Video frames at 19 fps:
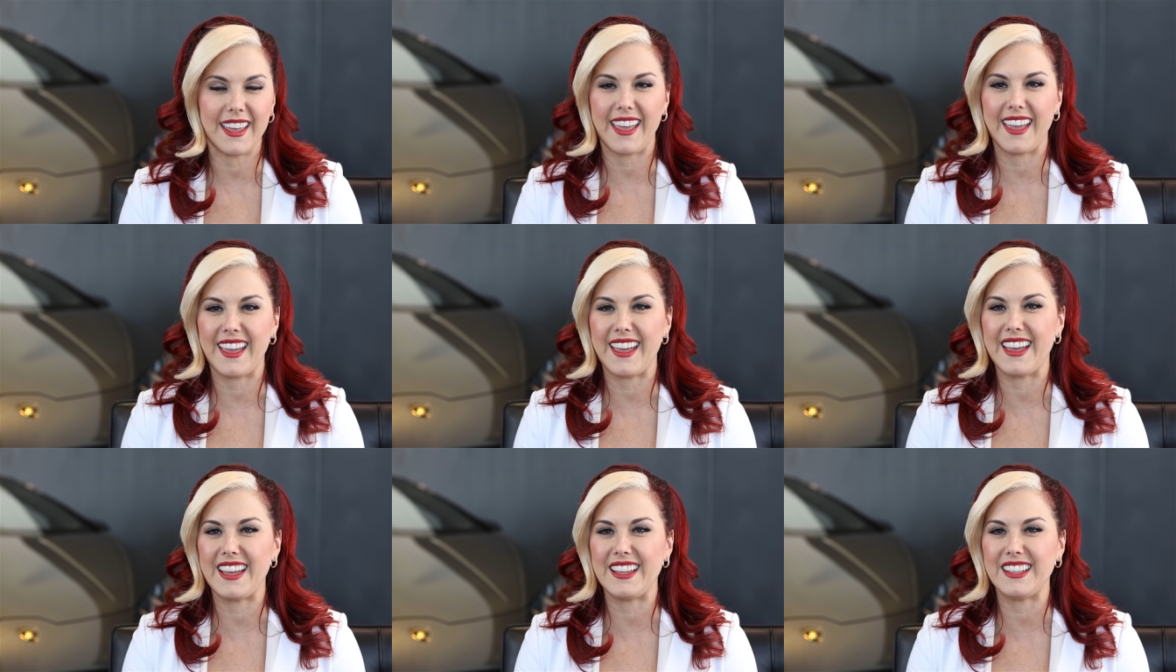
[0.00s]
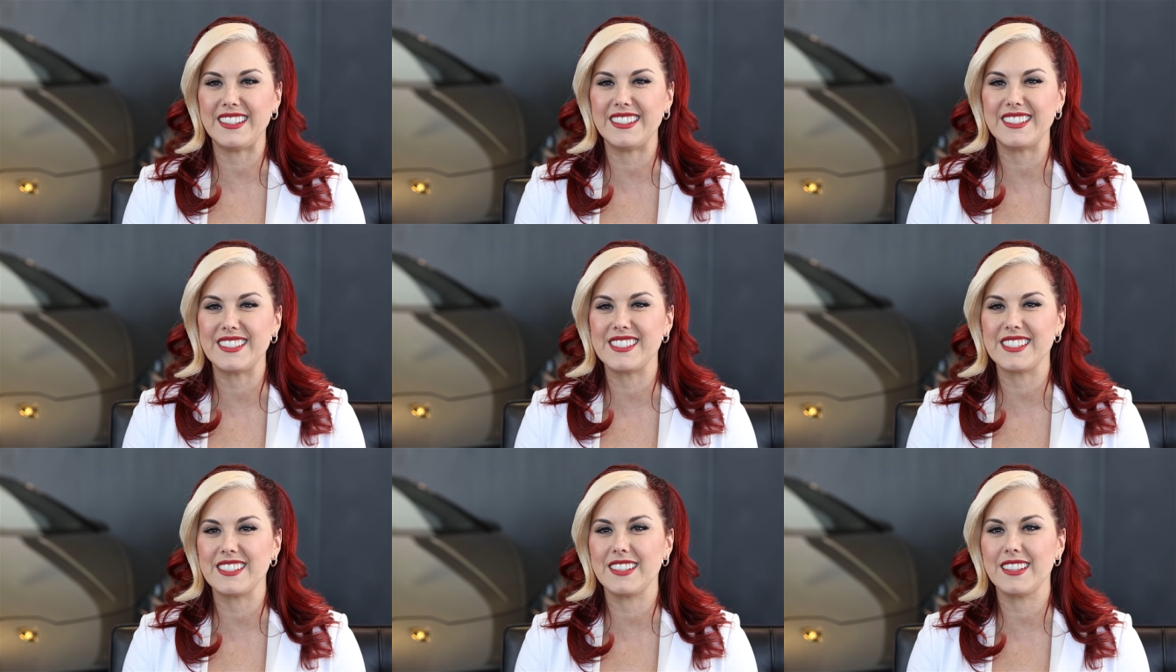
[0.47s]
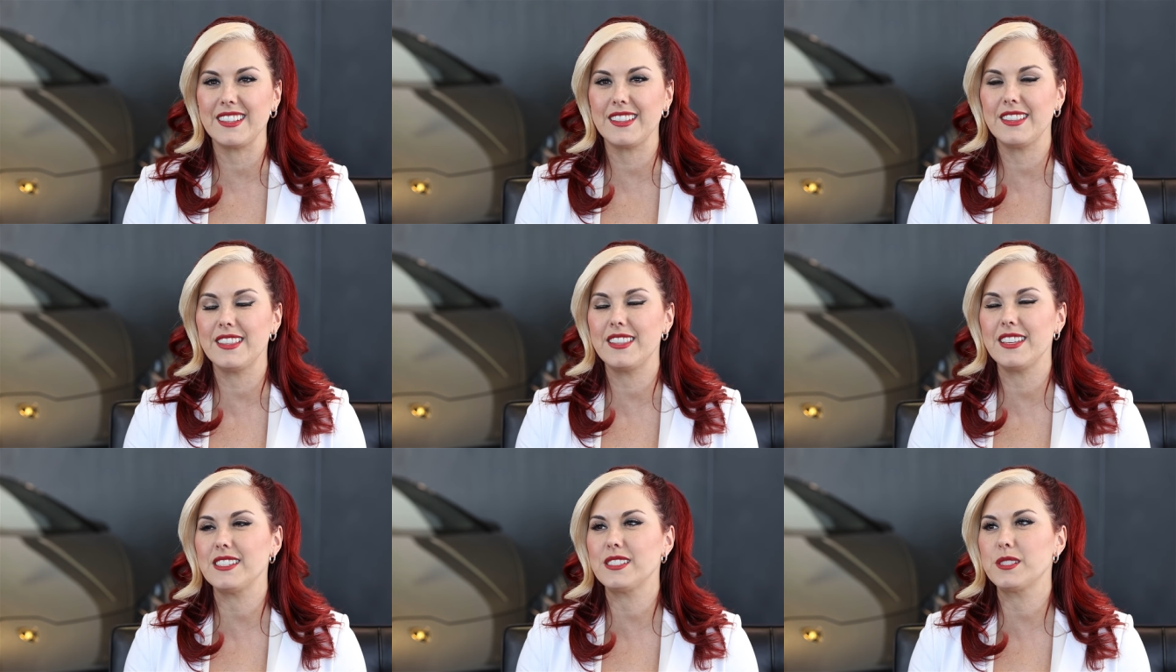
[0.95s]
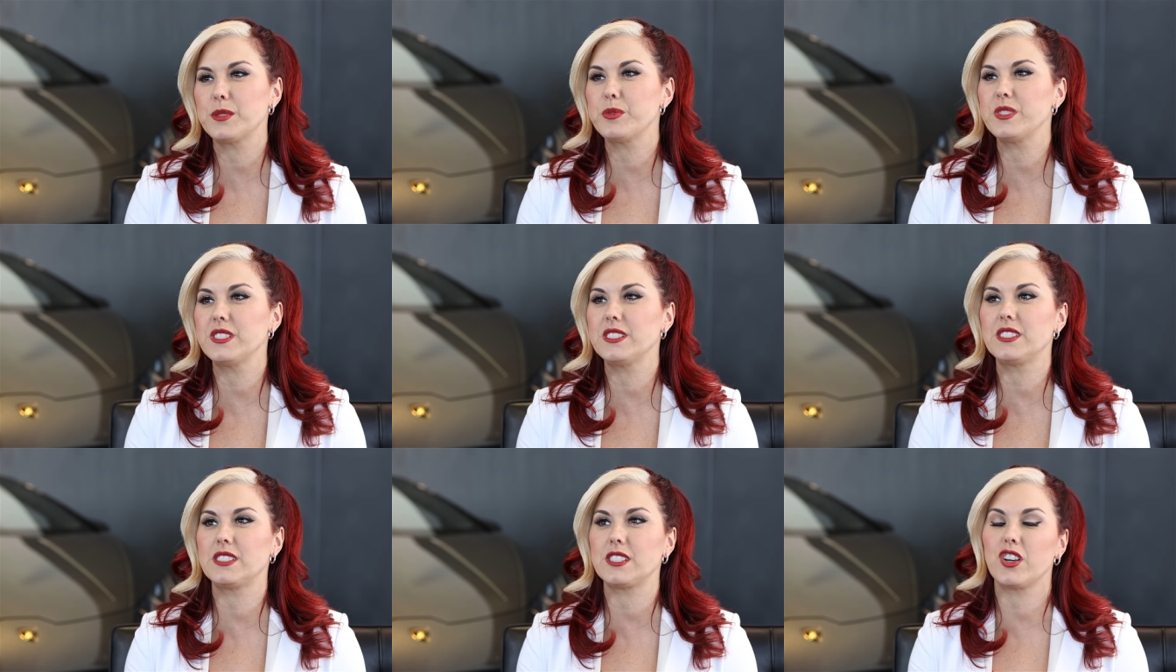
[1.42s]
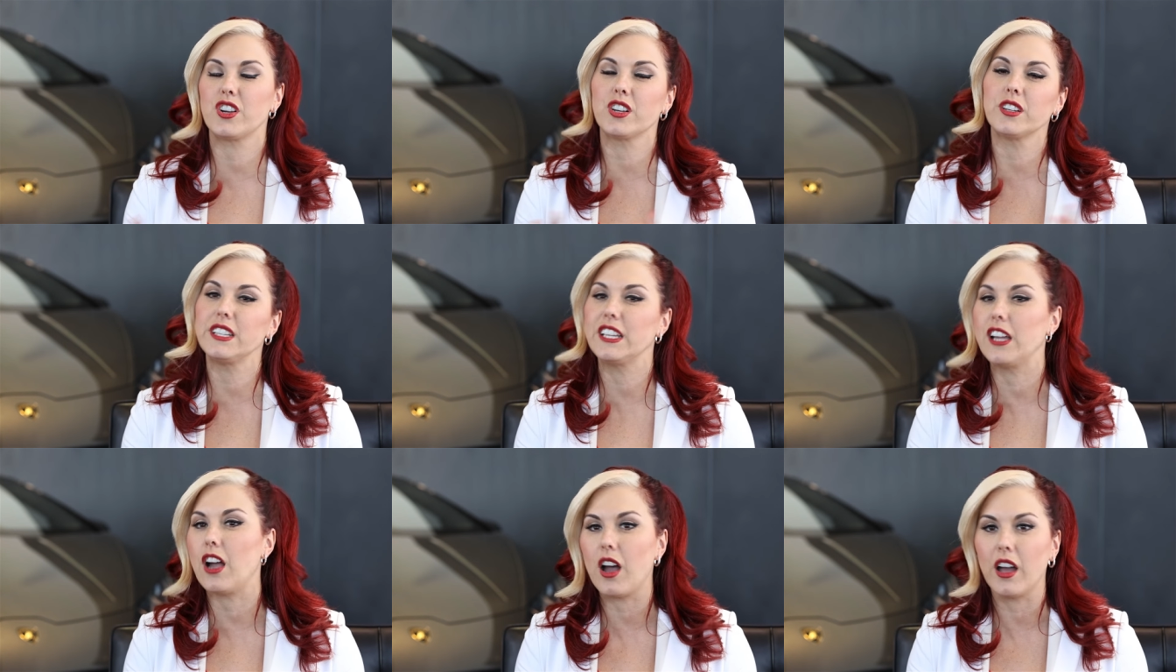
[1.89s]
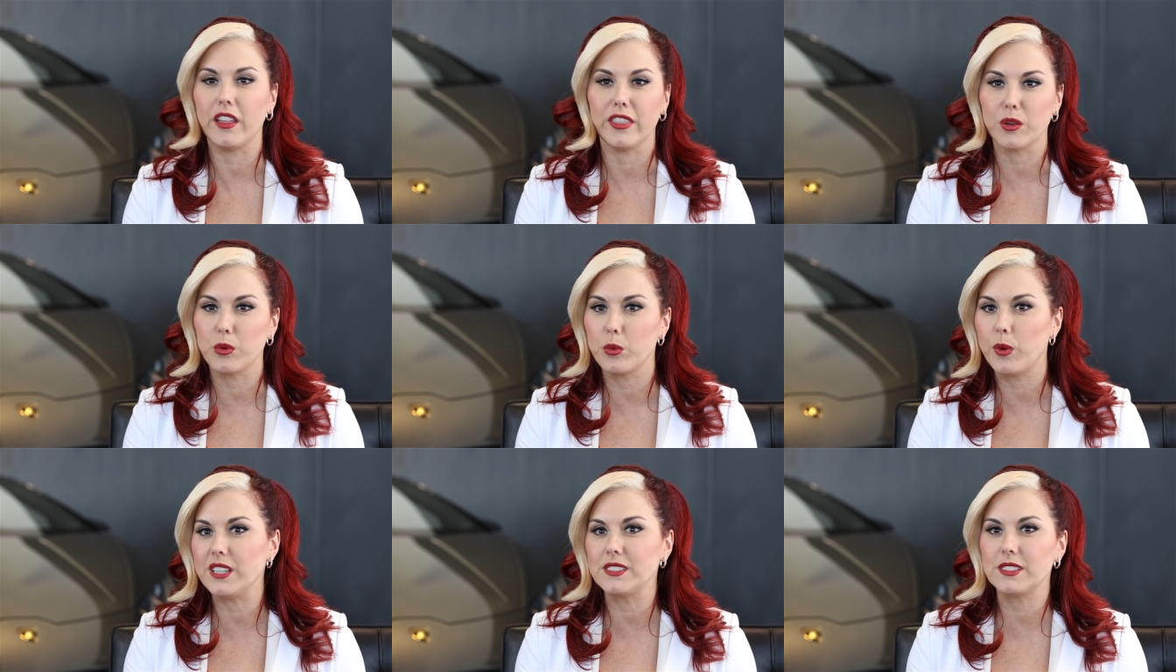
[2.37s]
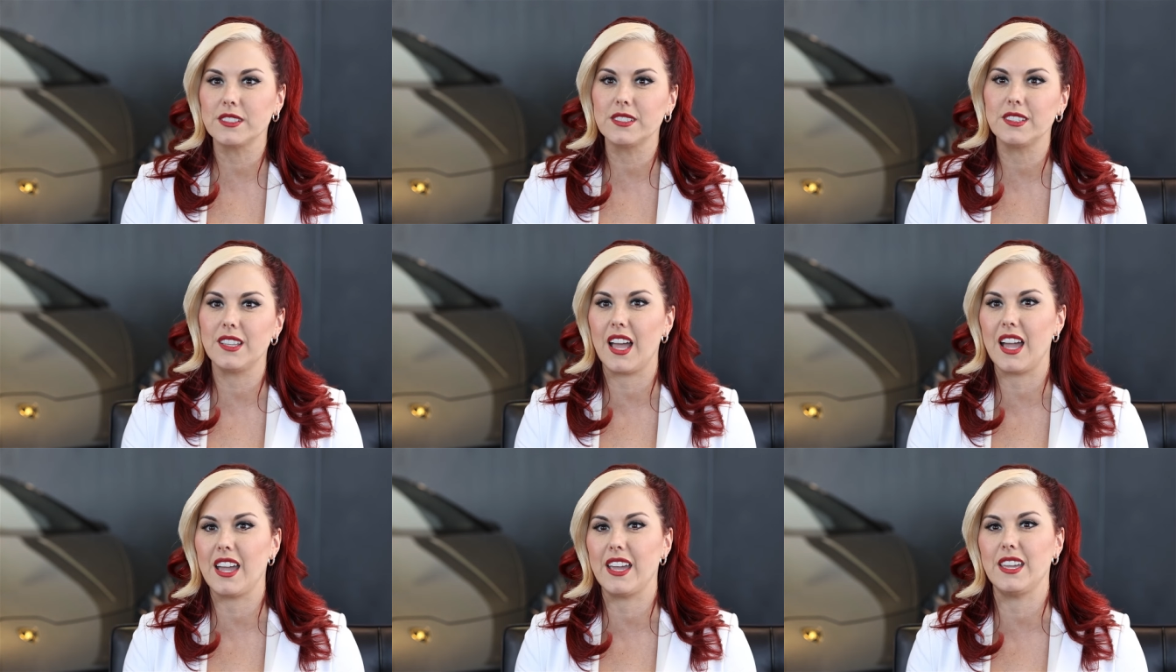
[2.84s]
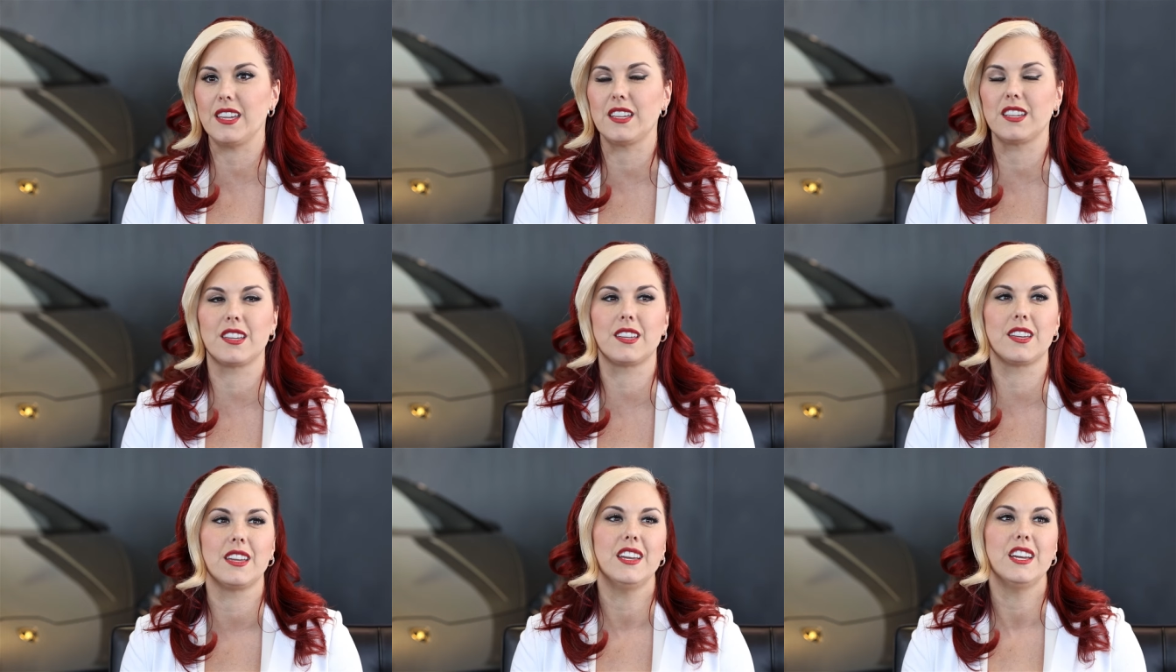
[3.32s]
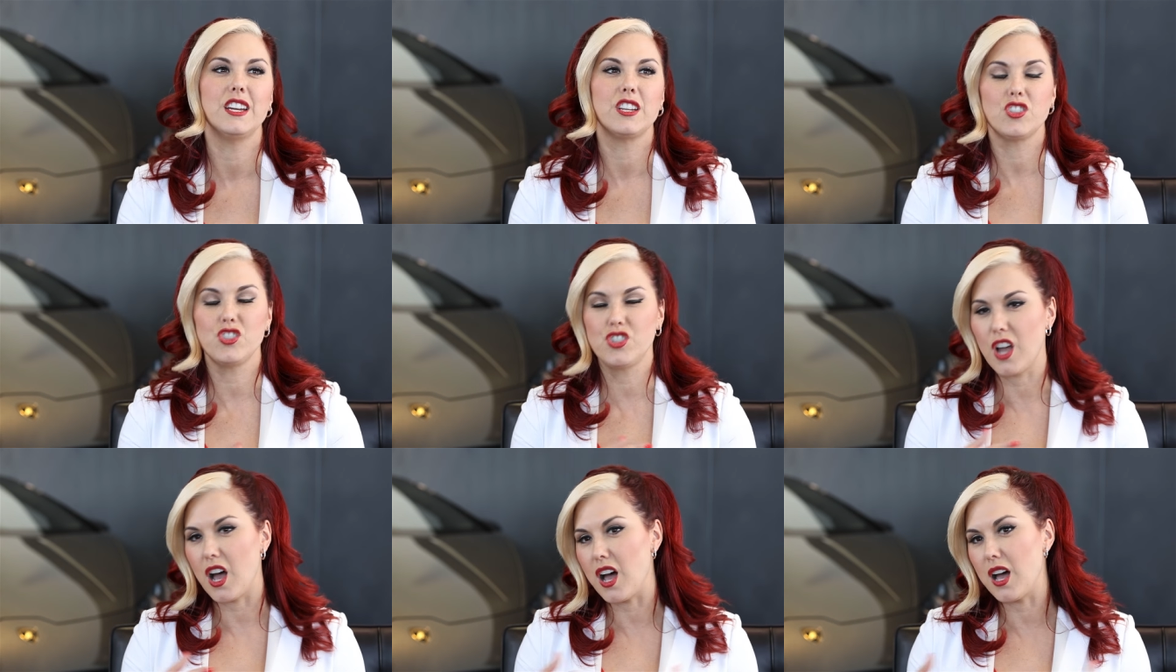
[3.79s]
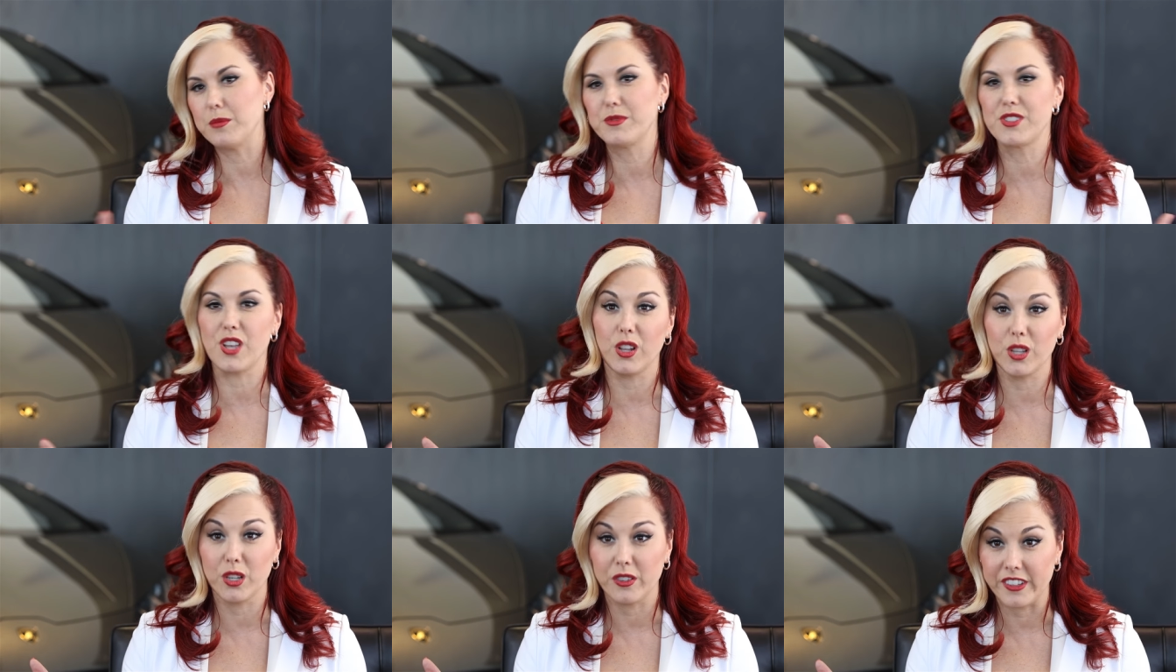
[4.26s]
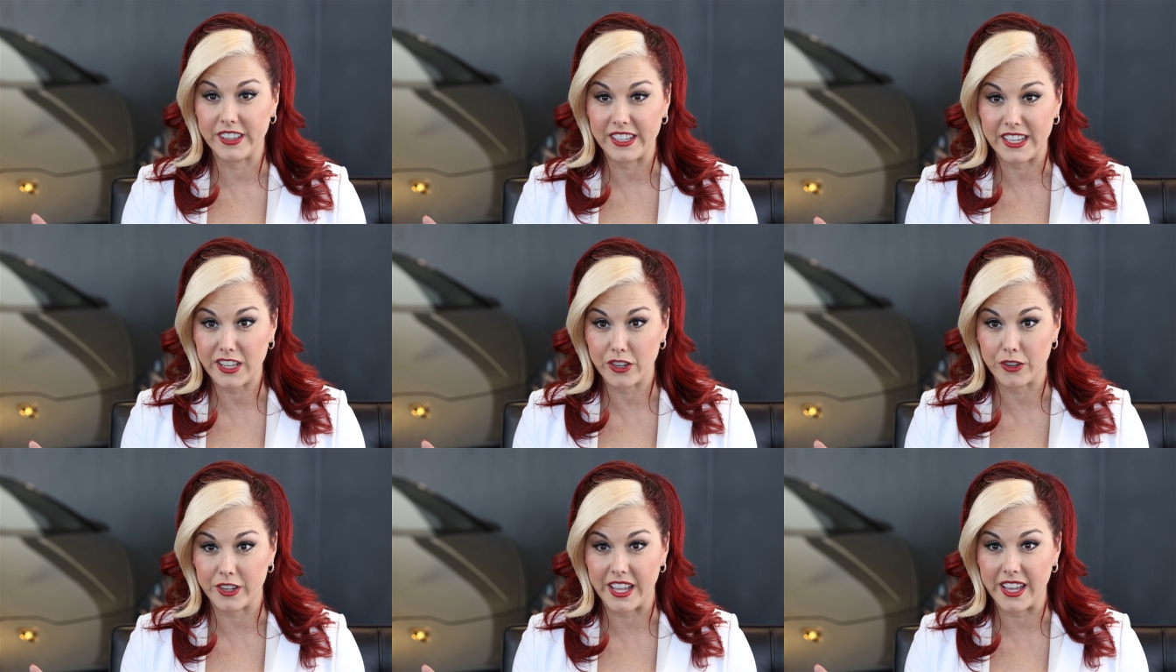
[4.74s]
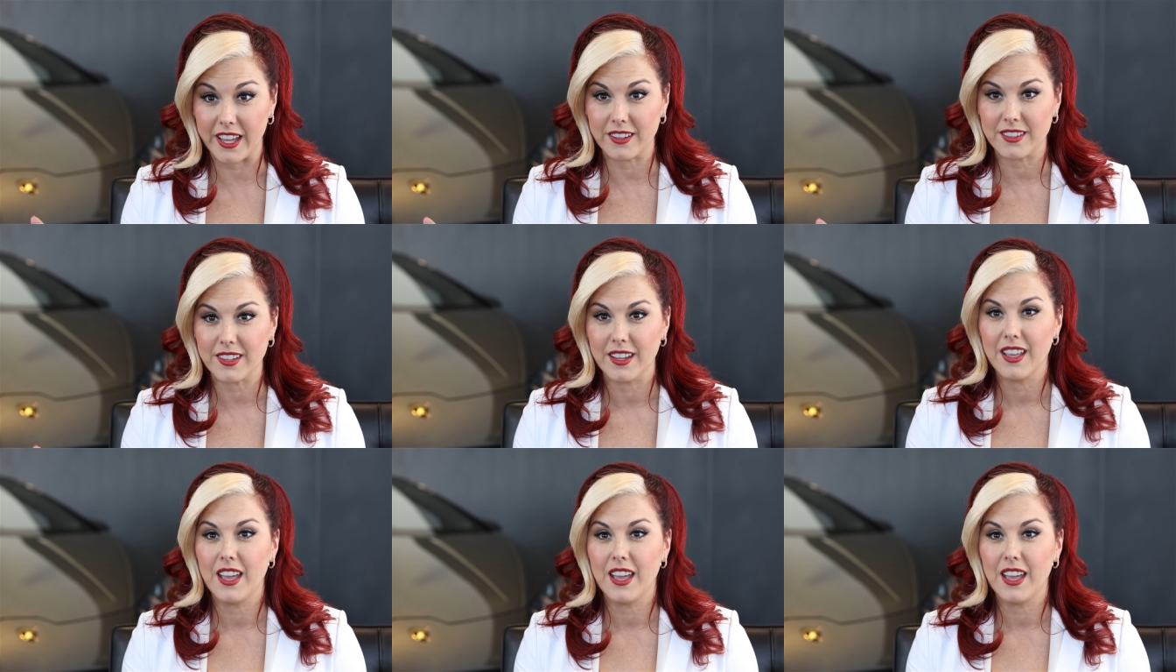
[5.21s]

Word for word: And this was early on. There wasn't like jobs all over the internet.